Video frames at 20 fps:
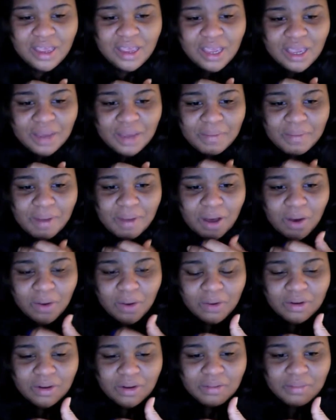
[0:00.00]
him
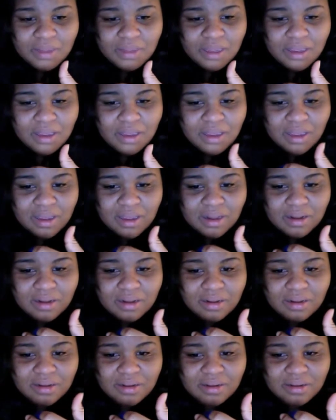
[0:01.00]
holding me
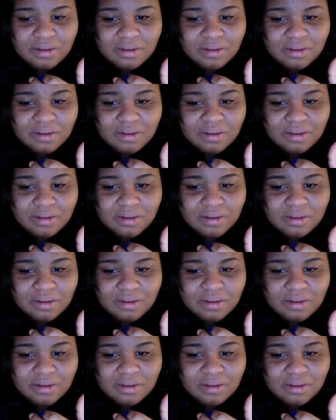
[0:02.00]
and